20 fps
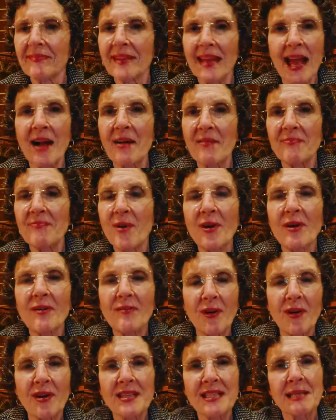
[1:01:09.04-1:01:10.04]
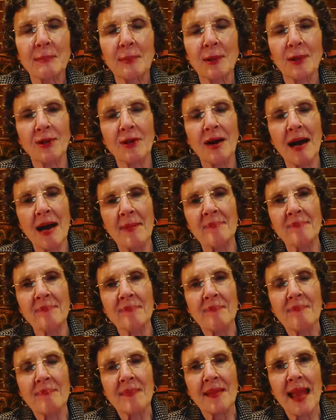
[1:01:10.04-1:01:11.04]
Yeah, very very similar um,
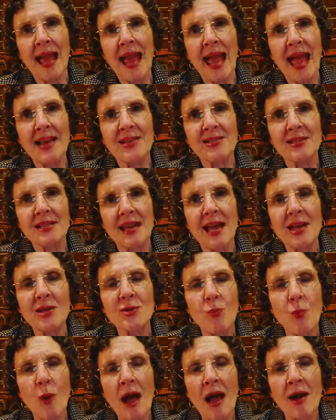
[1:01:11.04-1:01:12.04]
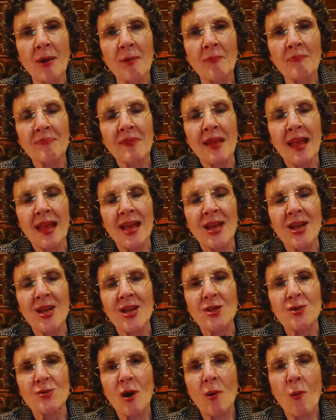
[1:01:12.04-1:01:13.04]
as as well.
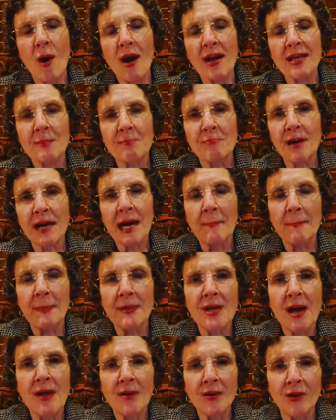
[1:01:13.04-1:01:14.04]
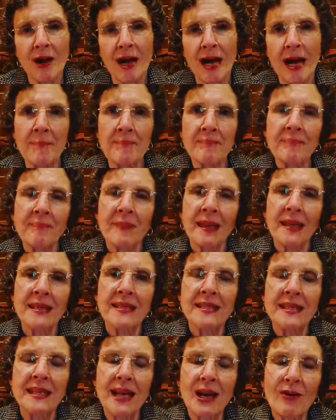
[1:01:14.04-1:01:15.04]
So I wanted to bring up another um,
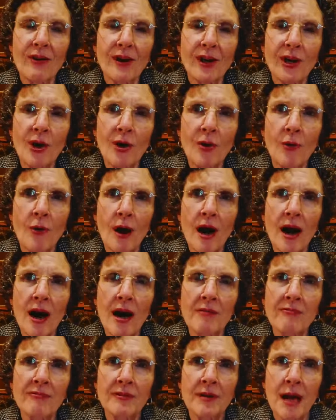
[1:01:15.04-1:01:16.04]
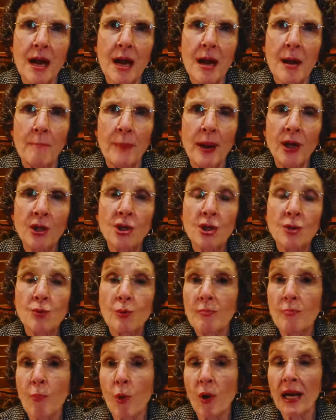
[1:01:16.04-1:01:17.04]
scenario of patients
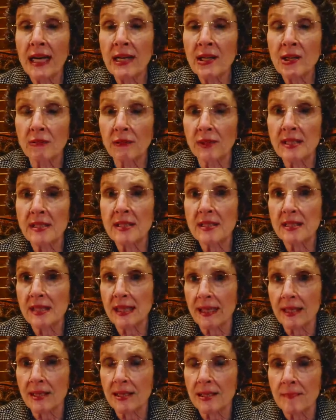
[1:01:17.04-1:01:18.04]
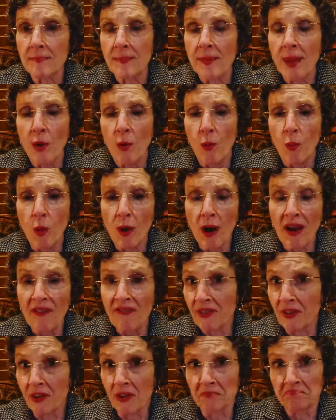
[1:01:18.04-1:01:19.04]
with more indolent disease, where I
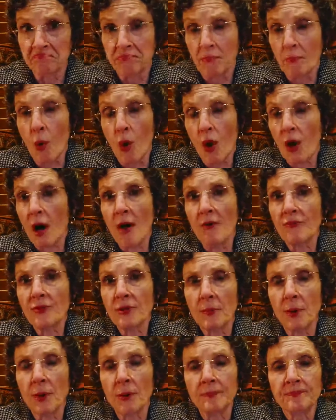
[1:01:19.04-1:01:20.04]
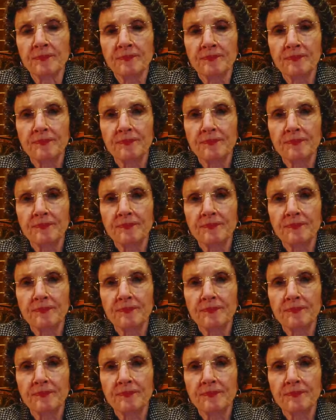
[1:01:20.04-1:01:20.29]
feel more comfortable.